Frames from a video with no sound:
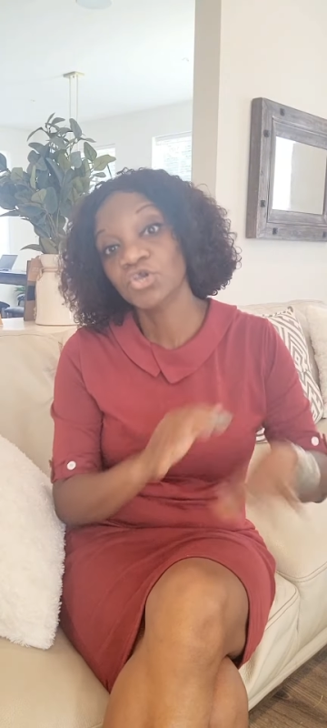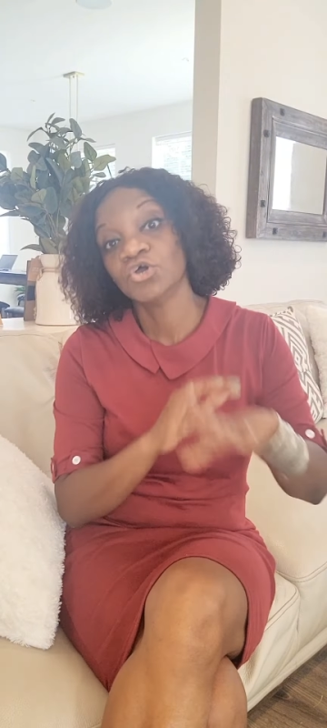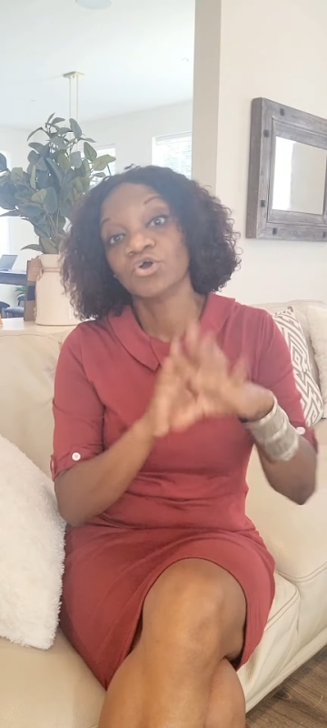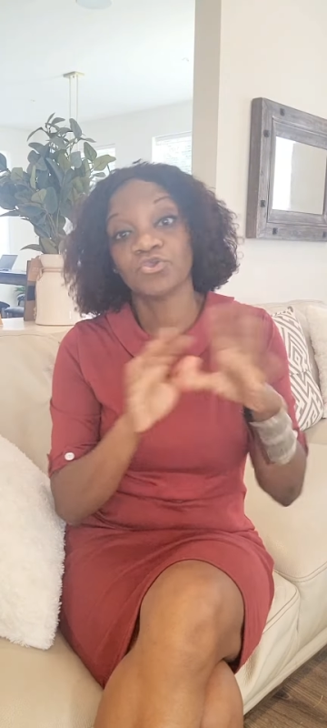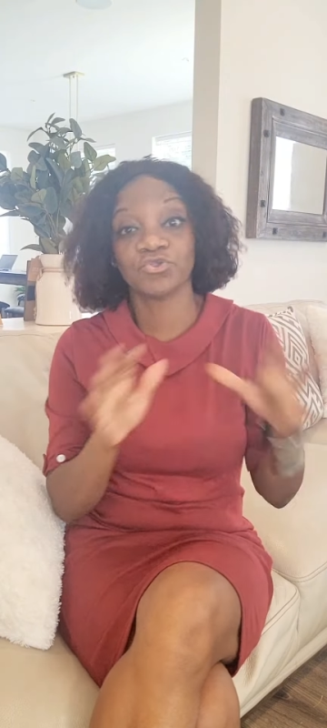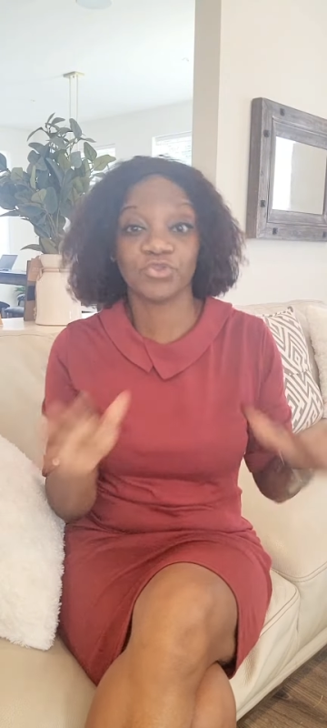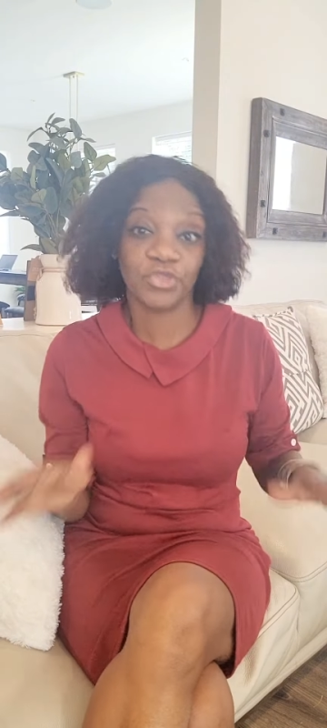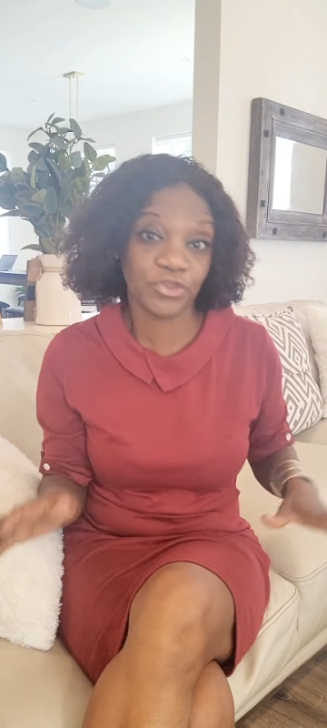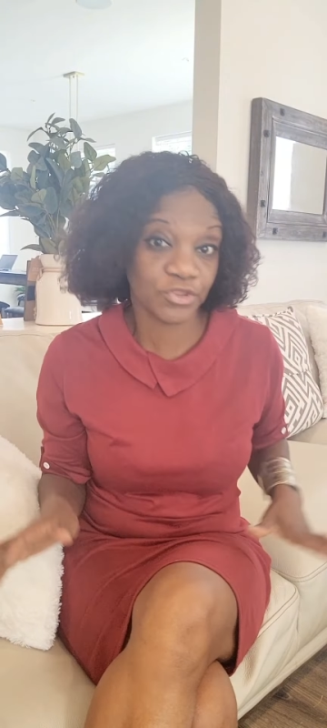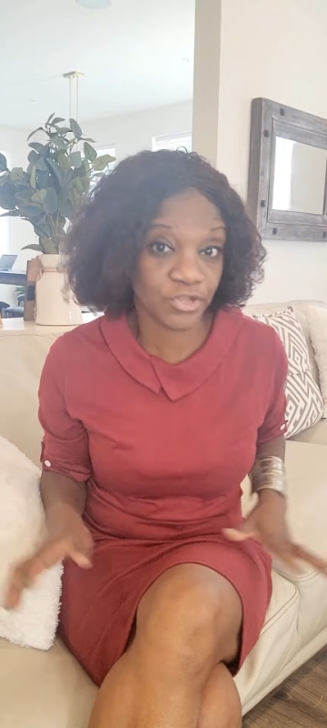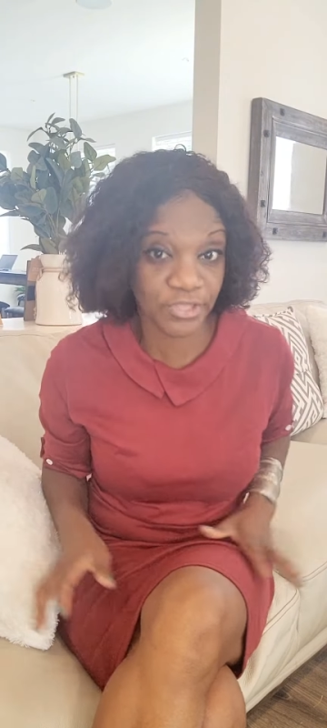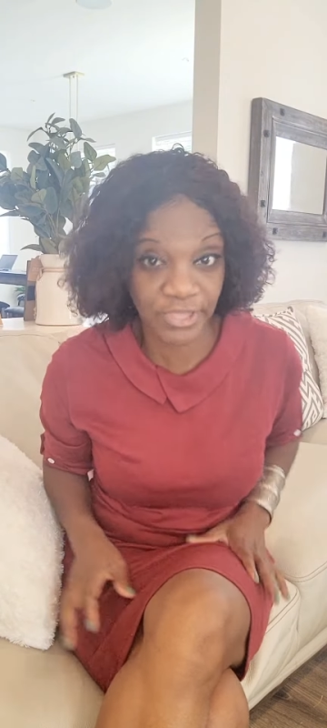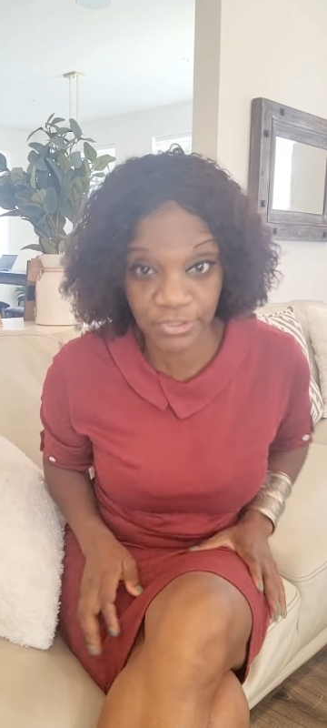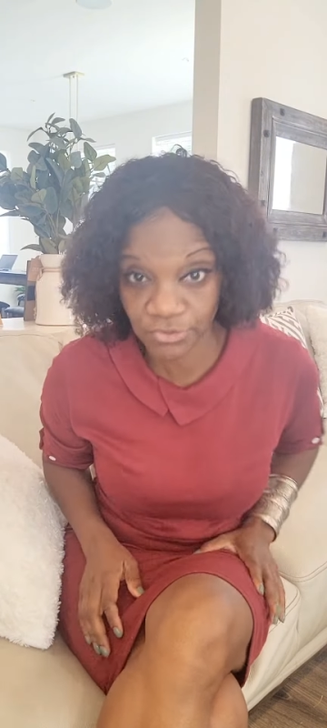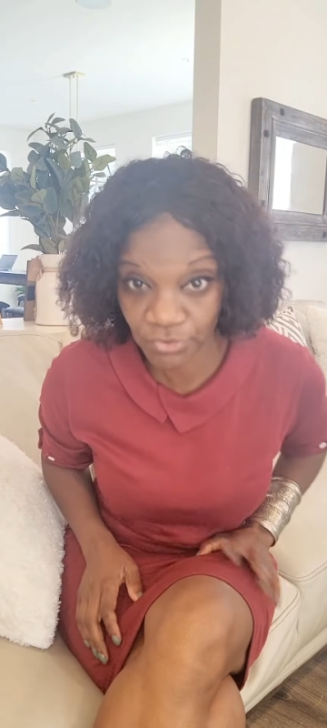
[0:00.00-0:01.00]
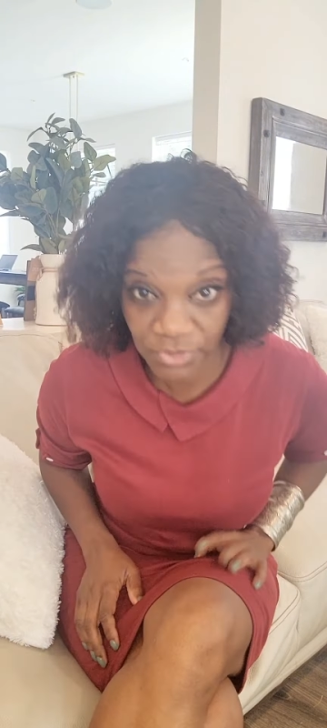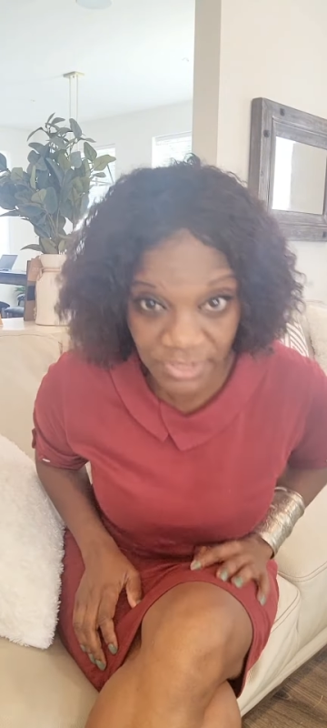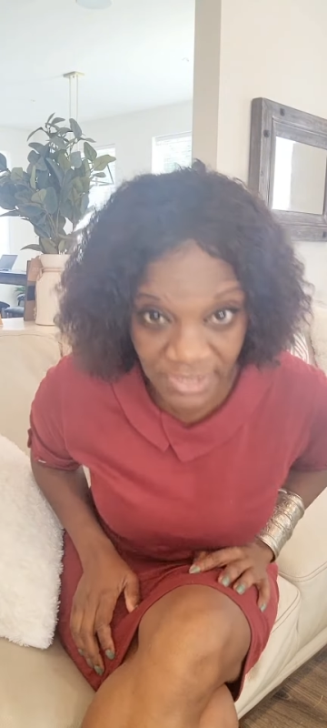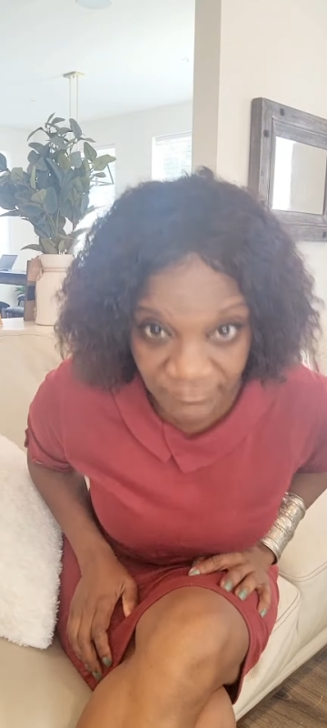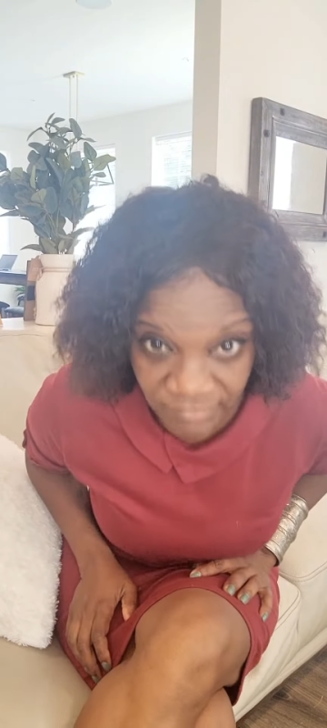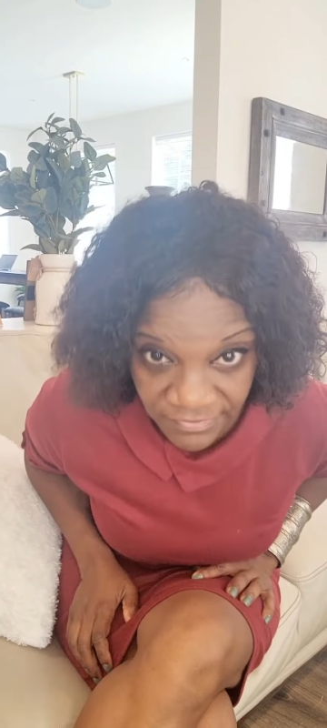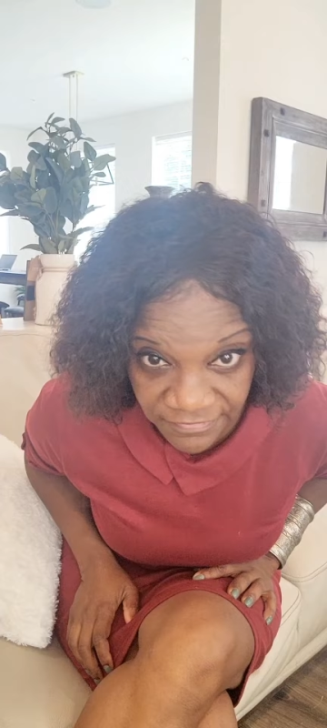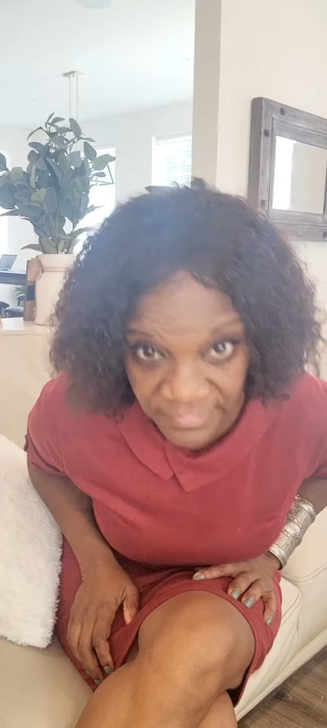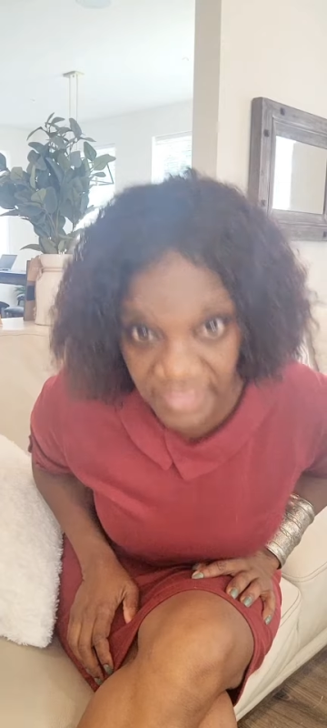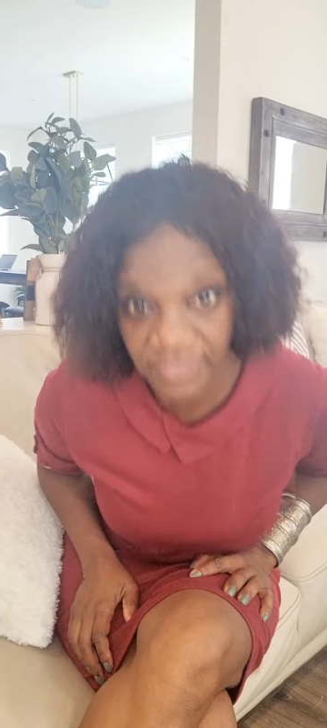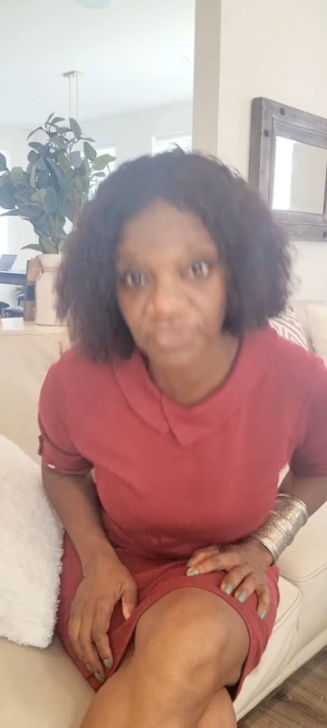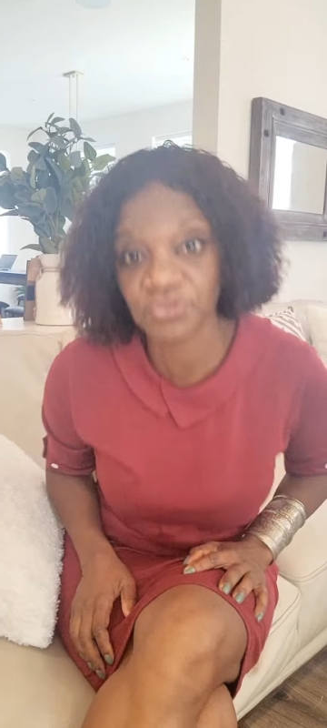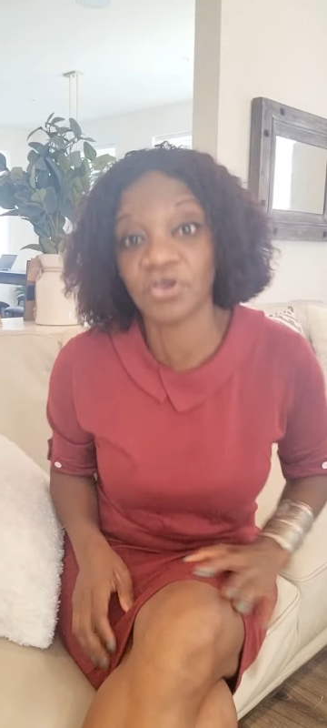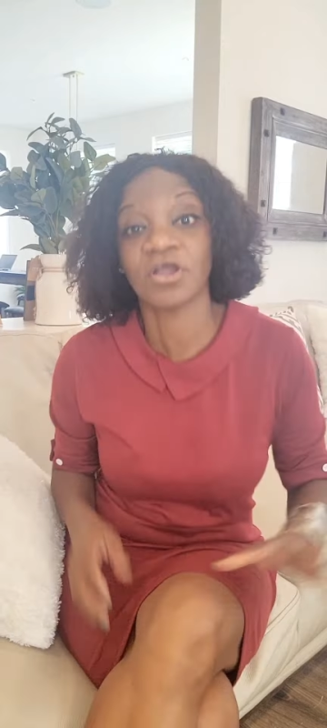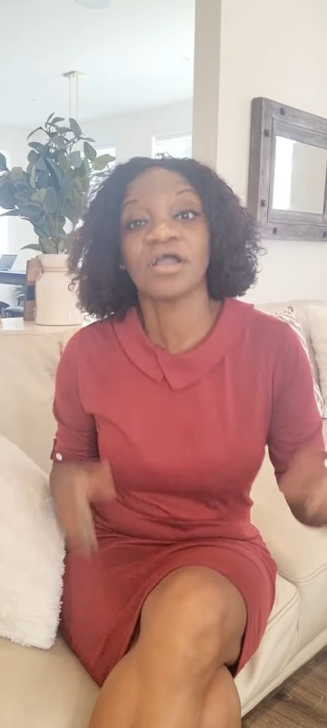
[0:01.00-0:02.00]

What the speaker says: you know, you're gonna get to it and everything, you know.